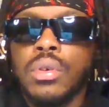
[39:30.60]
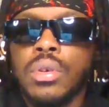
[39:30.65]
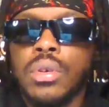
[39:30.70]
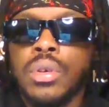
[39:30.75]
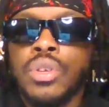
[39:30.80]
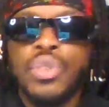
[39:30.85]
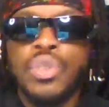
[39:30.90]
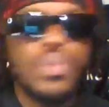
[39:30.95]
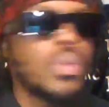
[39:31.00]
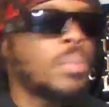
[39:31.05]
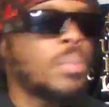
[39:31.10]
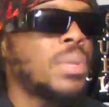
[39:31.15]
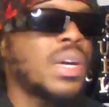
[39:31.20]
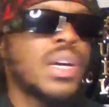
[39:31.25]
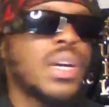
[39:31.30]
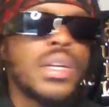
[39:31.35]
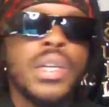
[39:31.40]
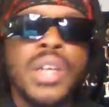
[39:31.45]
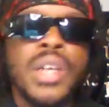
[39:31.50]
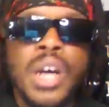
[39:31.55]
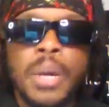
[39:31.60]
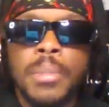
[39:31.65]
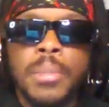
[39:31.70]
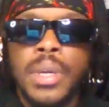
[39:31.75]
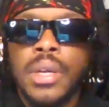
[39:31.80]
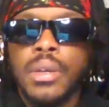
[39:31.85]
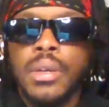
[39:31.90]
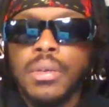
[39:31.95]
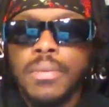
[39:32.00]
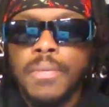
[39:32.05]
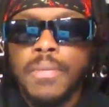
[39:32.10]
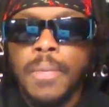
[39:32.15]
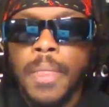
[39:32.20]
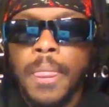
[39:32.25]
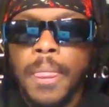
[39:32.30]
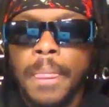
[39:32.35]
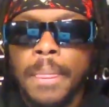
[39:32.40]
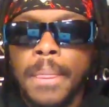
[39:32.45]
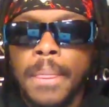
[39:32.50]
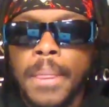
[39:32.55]
You would be a dummy.
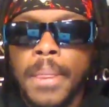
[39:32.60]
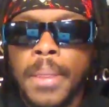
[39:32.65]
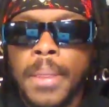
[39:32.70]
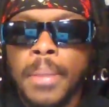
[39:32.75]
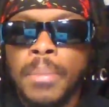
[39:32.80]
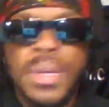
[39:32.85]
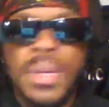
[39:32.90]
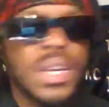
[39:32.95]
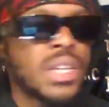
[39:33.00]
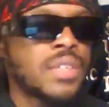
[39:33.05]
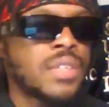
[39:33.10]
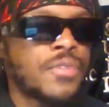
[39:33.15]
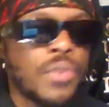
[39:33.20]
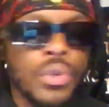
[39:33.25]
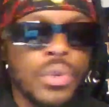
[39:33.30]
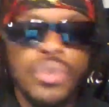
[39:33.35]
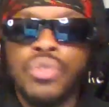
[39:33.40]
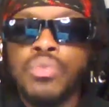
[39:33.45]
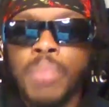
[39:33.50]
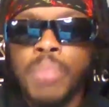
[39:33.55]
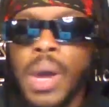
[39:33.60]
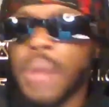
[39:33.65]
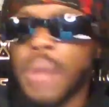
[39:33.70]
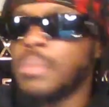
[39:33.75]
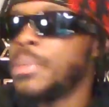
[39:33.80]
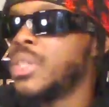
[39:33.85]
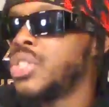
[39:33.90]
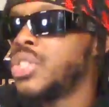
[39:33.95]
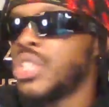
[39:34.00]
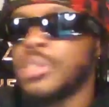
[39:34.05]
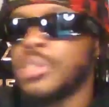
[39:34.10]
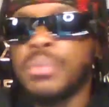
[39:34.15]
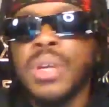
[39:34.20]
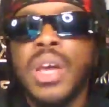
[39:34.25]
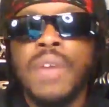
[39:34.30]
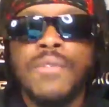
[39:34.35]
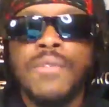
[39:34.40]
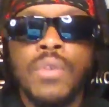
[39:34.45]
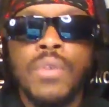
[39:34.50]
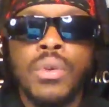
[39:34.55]
Because you might just be
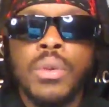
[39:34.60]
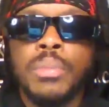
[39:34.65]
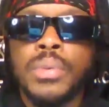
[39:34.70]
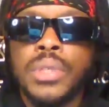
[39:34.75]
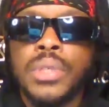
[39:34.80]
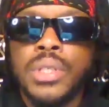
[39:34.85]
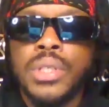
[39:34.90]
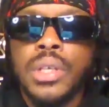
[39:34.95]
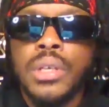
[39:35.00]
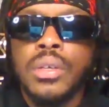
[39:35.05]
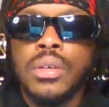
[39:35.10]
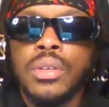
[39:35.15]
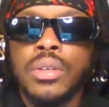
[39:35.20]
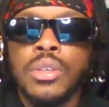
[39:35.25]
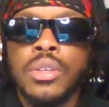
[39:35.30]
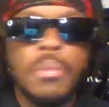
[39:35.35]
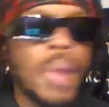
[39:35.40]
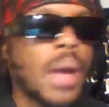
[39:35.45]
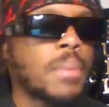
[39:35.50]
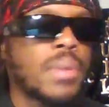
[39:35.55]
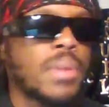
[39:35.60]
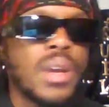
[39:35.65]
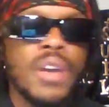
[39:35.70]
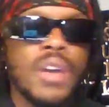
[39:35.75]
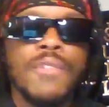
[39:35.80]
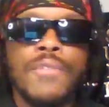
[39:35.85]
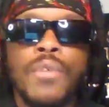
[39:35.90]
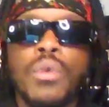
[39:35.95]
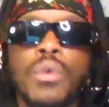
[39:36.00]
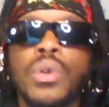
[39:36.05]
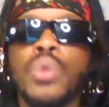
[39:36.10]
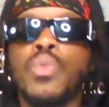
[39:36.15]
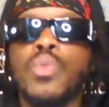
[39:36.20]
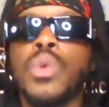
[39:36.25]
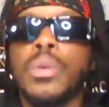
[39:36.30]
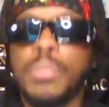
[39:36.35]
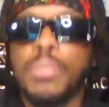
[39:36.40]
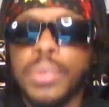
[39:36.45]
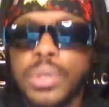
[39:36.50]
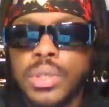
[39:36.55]
that 40%. You might be that
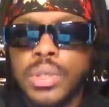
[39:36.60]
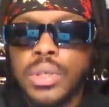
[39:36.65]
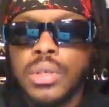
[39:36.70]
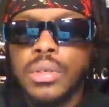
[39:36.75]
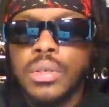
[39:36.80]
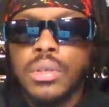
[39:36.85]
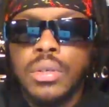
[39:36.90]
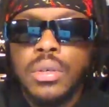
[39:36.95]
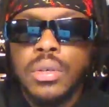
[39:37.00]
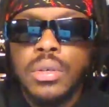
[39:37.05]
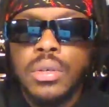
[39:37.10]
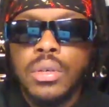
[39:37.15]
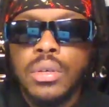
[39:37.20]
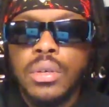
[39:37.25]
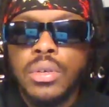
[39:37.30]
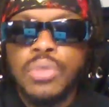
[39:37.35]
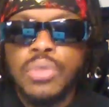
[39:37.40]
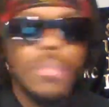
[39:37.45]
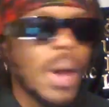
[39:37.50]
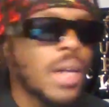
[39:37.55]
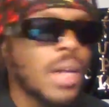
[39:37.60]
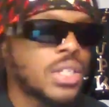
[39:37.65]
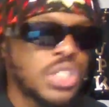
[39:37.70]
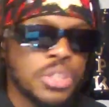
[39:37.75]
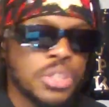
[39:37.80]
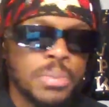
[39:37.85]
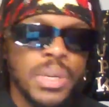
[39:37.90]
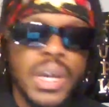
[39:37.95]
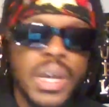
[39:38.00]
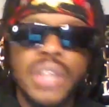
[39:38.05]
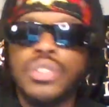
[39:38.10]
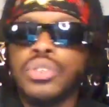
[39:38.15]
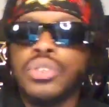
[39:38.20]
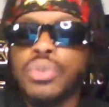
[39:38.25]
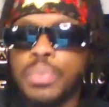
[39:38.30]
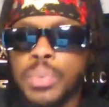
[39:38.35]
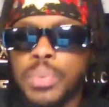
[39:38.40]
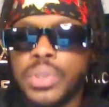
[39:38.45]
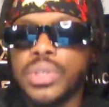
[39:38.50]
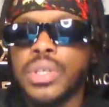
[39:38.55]
41%. You might just be that
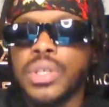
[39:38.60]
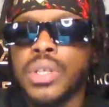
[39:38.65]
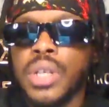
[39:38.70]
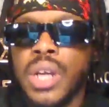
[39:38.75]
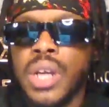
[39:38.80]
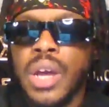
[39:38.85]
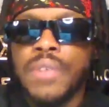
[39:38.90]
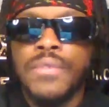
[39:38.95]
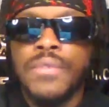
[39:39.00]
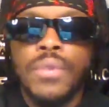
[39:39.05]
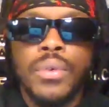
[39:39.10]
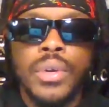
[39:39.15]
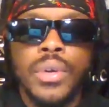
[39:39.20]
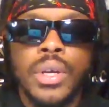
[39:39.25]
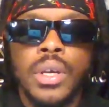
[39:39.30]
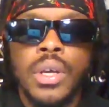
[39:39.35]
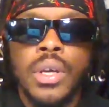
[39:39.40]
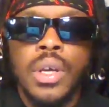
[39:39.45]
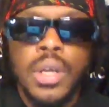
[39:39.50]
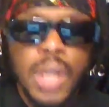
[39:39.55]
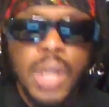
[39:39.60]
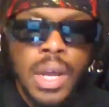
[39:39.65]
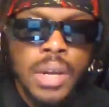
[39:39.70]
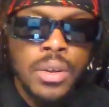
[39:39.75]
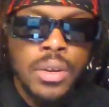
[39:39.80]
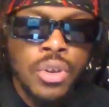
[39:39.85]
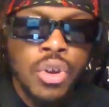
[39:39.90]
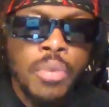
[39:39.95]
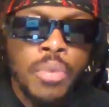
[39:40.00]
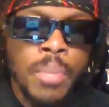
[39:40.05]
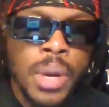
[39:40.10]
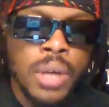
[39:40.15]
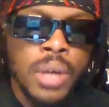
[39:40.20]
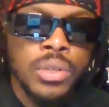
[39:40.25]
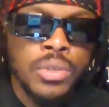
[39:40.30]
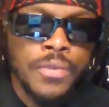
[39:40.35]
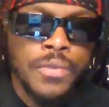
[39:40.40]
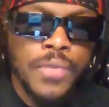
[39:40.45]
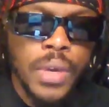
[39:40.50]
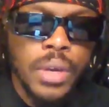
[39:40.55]
2% of that 40 that your marriage
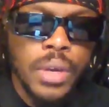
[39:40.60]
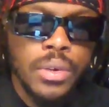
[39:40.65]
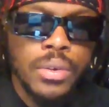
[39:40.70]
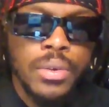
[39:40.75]
will fail.